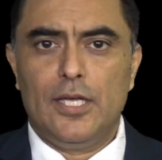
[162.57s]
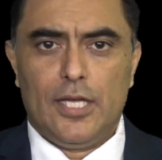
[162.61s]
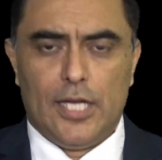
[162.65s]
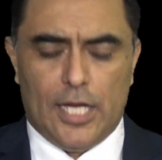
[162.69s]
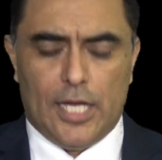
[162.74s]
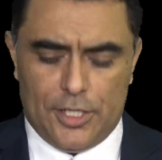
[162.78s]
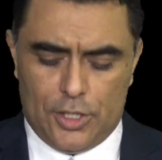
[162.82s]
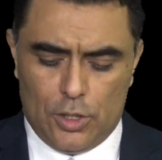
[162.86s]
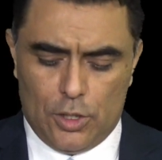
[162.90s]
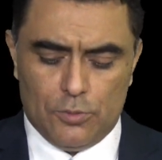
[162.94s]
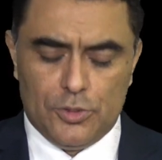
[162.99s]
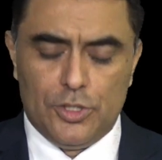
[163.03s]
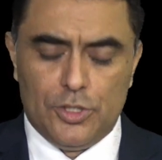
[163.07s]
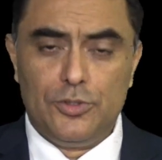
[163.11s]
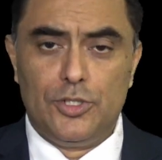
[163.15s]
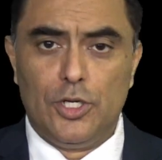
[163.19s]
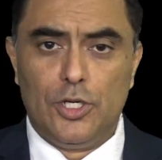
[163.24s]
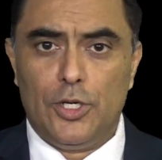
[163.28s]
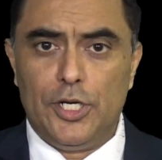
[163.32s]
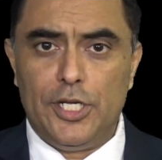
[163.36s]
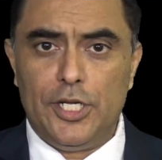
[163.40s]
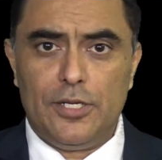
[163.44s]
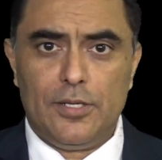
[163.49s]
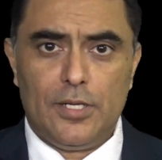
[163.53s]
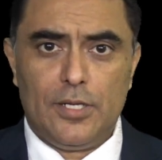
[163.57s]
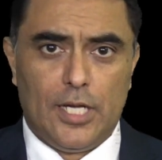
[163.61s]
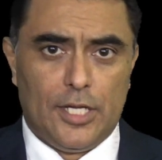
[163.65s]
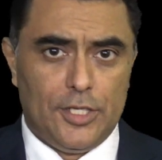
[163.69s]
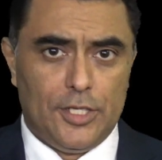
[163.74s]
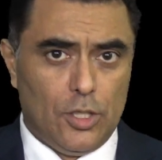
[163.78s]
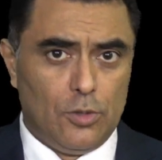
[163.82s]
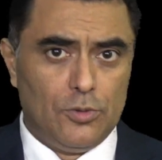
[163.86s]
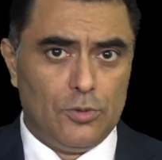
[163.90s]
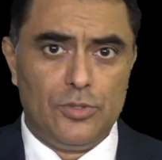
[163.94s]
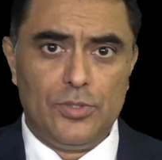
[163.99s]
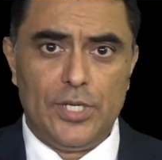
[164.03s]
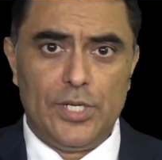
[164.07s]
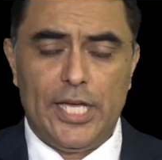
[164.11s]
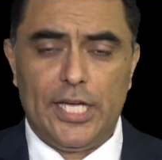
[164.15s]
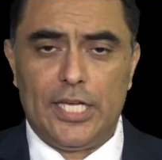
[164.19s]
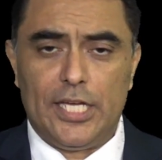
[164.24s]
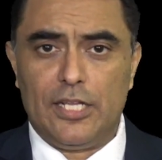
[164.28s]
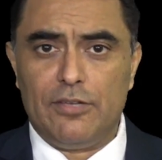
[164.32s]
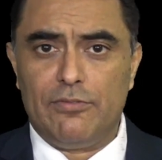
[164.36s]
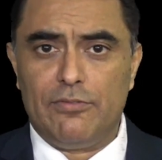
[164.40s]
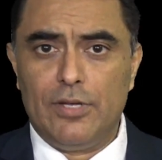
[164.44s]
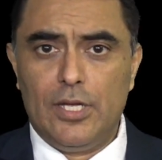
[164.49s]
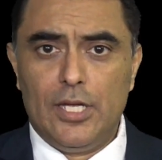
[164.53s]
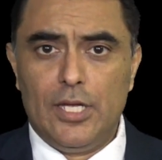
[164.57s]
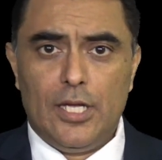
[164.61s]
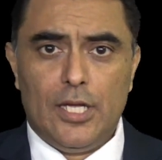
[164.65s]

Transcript: I don't do dirty, I don't do negative,